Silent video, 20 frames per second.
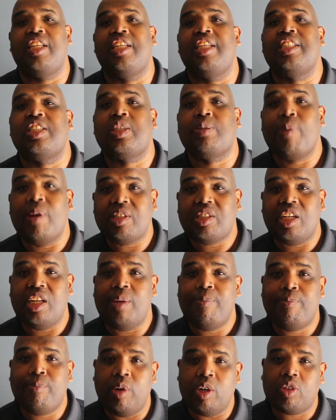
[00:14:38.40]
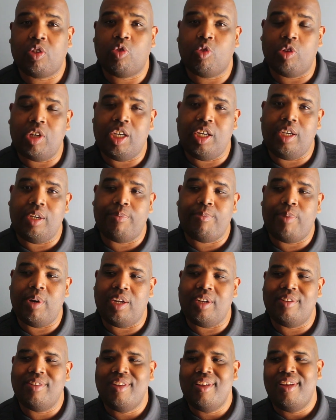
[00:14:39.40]
especially book three,
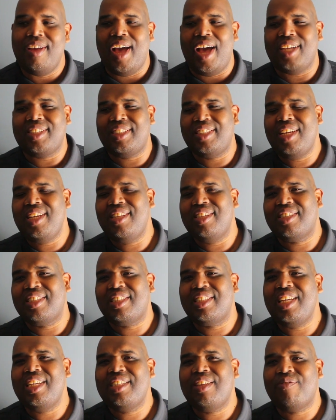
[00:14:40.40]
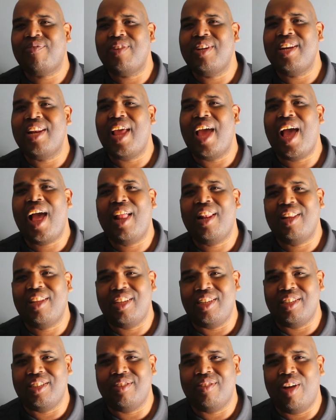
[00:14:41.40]
but. I seen the season
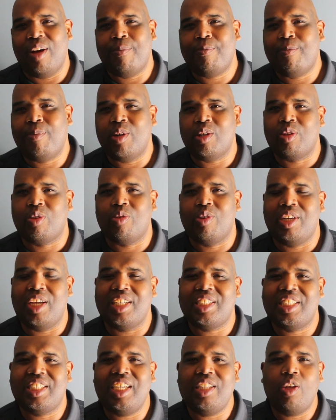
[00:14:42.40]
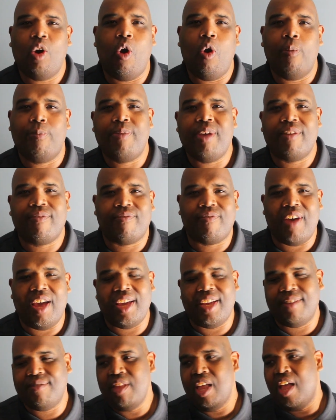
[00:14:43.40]
finale of book three. I seen the whole big
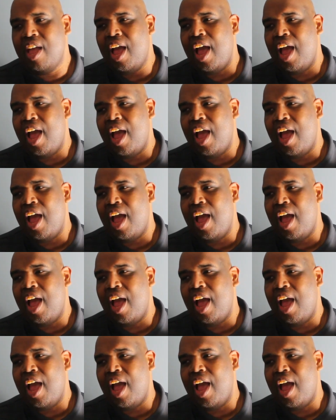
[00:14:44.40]
fight.